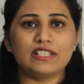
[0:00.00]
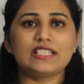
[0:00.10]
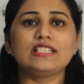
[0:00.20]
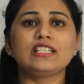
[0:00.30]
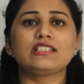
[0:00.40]
a
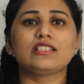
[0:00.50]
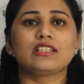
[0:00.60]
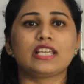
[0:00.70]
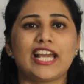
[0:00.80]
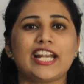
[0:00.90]

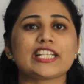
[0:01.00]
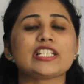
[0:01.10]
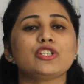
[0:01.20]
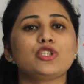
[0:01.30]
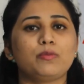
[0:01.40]
6th
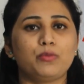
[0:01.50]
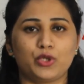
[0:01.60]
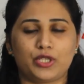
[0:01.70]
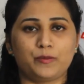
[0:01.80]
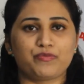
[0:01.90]
character to put,